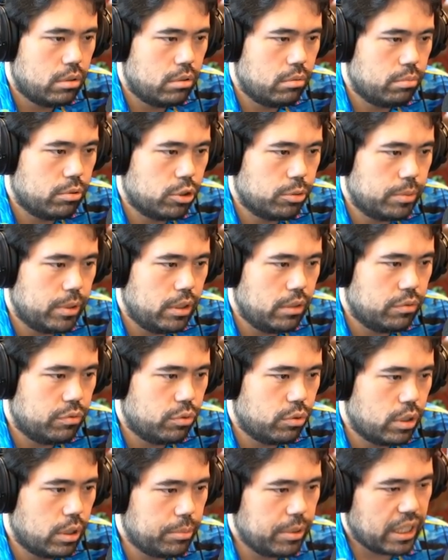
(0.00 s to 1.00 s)
bishop
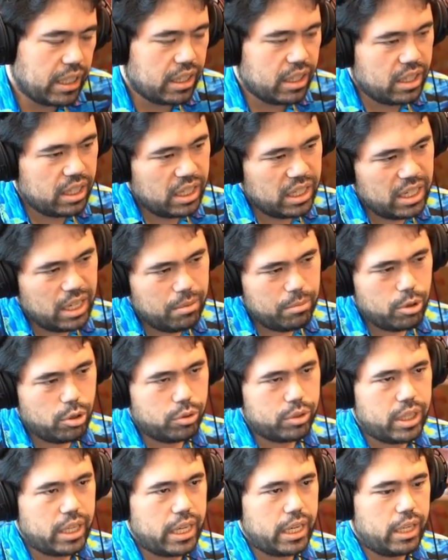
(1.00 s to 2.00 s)
e4 I mean I think I'm
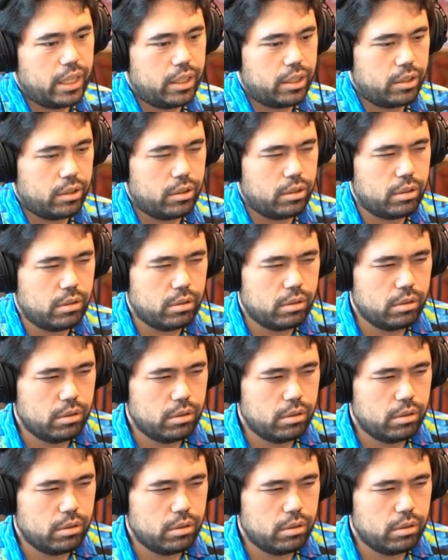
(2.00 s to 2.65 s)
okay here